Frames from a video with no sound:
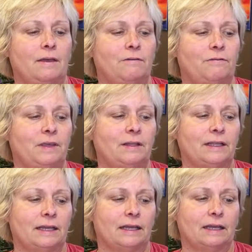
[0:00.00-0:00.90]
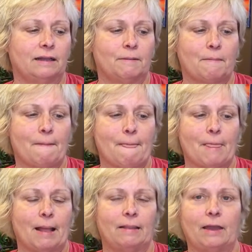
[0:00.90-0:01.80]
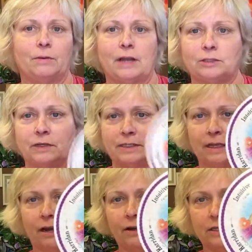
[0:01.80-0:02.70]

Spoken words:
feeling like we're not trusting our